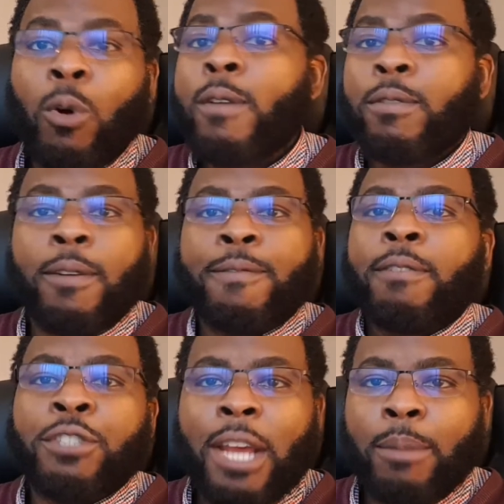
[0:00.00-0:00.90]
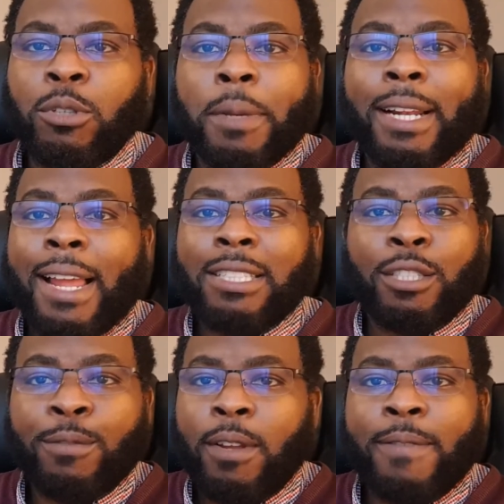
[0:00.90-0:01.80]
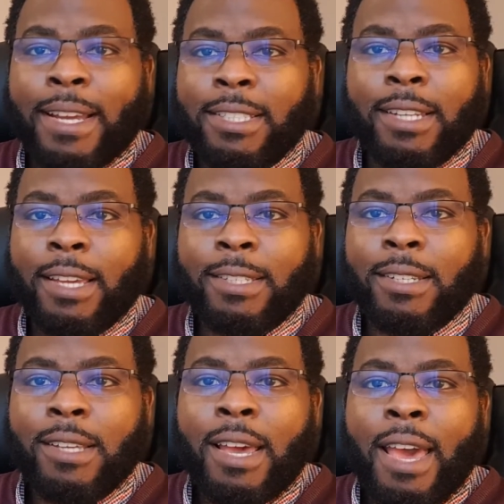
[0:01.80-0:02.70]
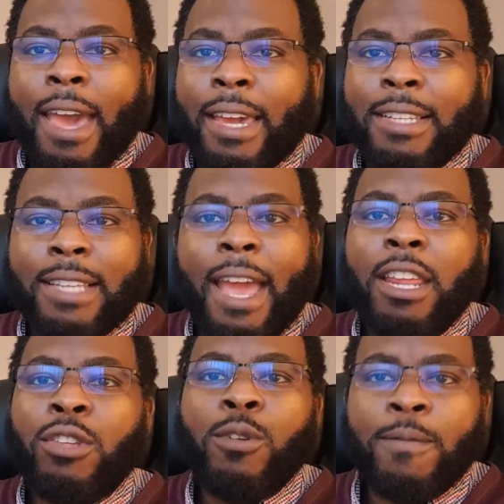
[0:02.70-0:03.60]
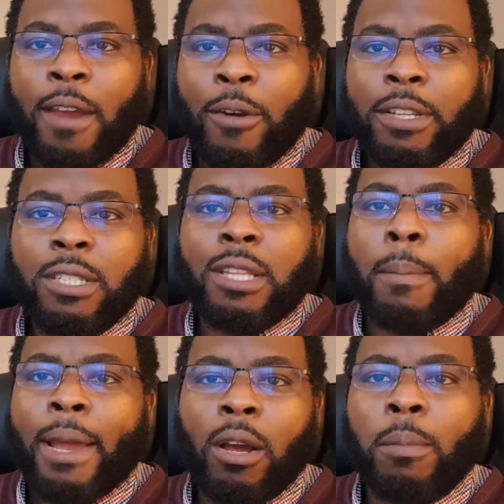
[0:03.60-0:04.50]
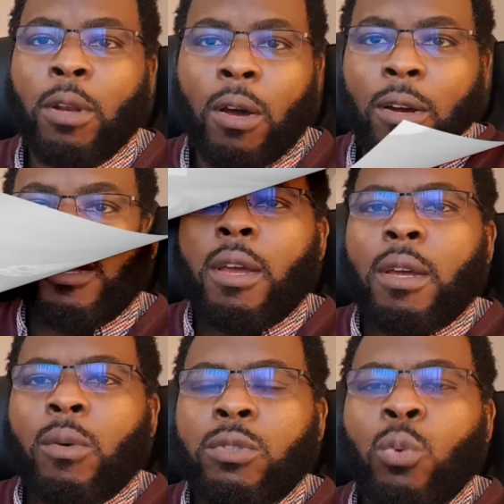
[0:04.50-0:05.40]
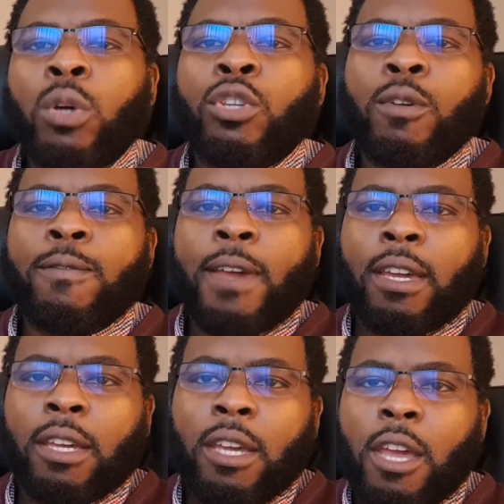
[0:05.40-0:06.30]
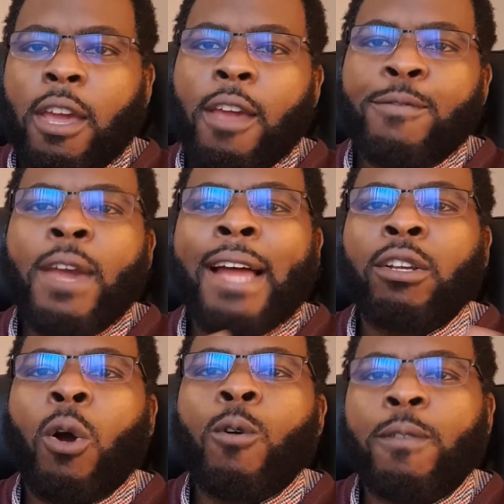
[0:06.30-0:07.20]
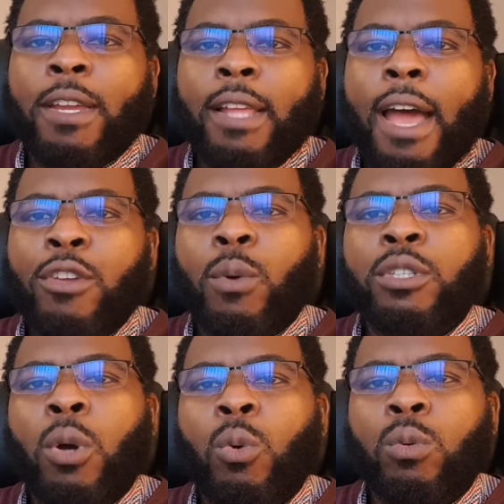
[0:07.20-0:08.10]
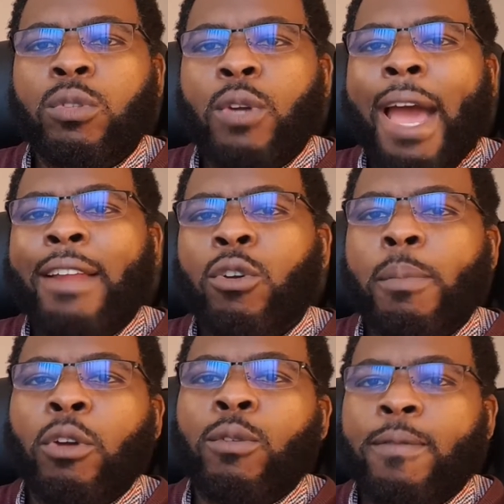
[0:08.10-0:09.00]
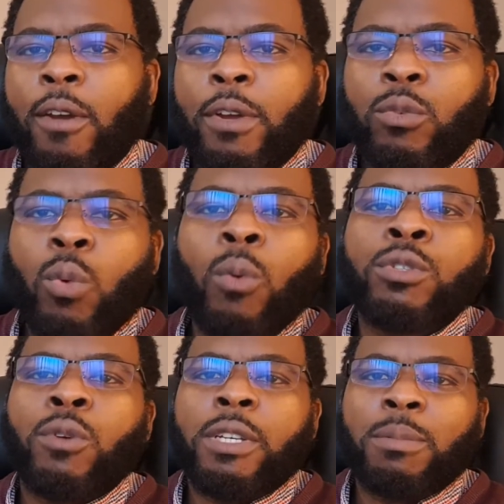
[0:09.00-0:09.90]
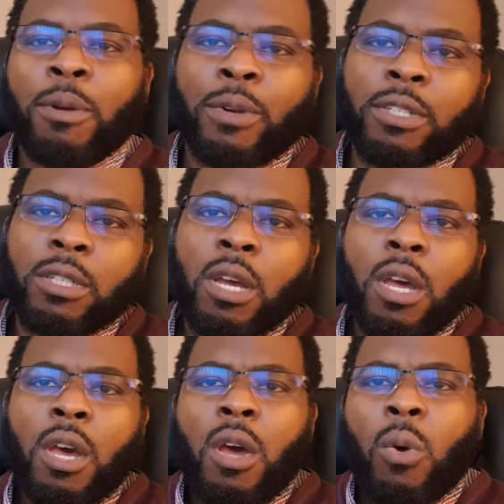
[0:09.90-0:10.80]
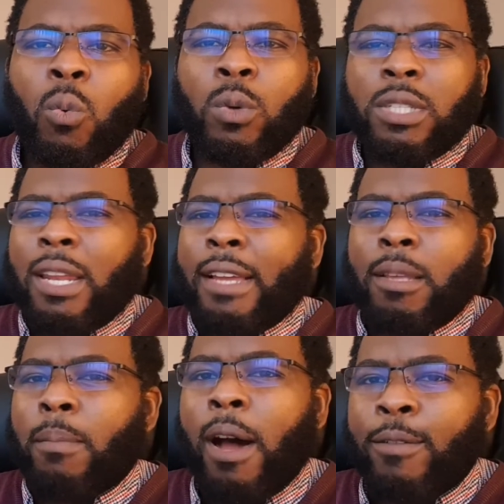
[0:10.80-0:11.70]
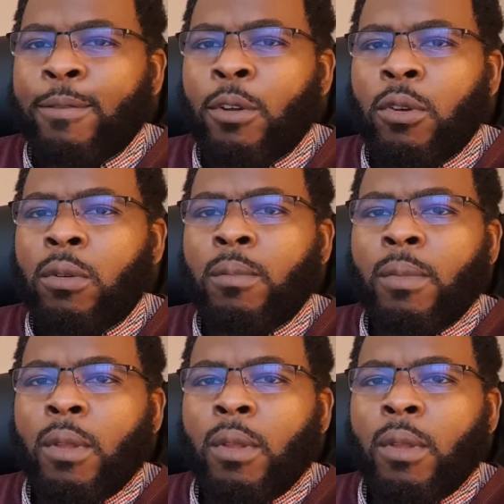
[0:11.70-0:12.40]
or even a fifth jab to be classed as fully vaccinated against any new variants that might come along. So what do you think? If you had COVID and you were told you had the Omicron variant, what was your experience? Was it like the mild flu?